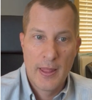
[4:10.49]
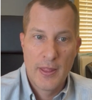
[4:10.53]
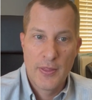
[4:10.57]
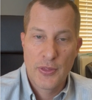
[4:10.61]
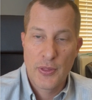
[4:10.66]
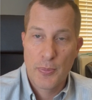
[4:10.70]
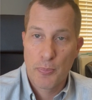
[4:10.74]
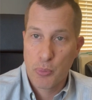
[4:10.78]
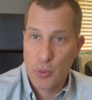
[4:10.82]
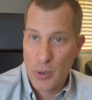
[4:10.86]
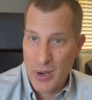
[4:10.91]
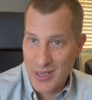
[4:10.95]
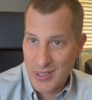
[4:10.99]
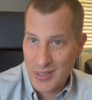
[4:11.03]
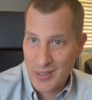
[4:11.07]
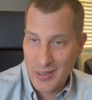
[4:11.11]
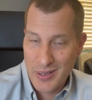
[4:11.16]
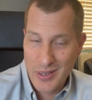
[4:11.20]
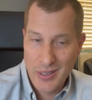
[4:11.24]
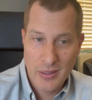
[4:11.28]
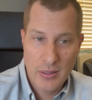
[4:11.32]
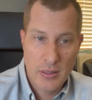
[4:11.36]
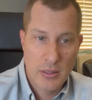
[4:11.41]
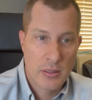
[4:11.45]
the
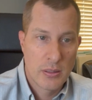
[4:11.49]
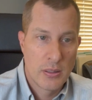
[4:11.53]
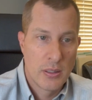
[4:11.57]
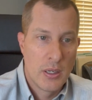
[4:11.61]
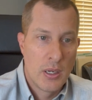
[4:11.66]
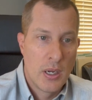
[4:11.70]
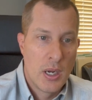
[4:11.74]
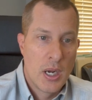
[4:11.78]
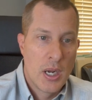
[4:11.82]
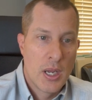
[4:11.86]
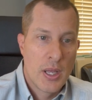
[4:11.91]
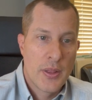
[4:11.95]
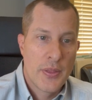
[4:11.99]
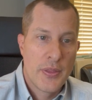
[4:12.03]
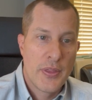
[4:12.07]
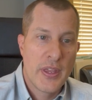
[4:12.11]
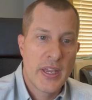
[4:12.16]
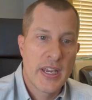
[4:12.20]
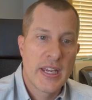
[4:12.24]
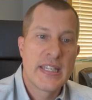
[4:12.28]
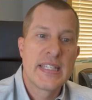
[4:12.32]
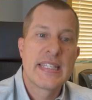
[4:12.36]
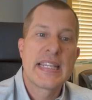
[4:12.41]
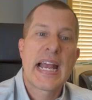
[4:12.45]
president, the
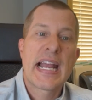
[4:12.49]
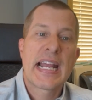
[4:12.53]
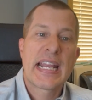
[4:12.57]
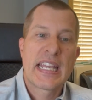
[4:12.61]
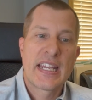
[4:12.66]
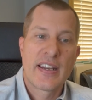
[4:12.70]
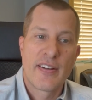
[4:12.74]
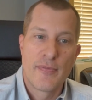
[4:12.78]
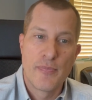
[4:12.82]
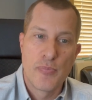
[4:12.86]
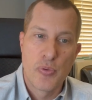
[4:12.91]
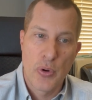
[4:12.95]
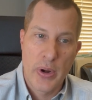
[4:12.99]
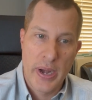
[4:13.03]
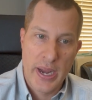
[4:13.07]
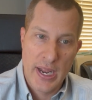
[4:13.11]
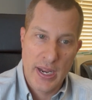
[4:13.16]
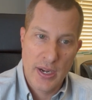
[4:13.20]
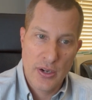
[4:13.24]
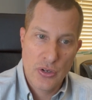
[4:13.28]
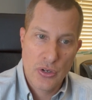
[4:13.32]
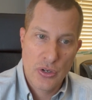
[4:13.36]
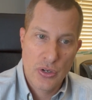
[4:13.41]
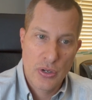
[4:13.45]
executive
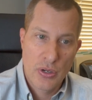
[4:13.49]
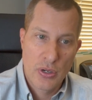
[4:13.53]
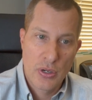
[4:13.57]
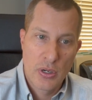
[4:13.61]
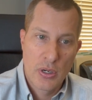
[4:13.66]
branch,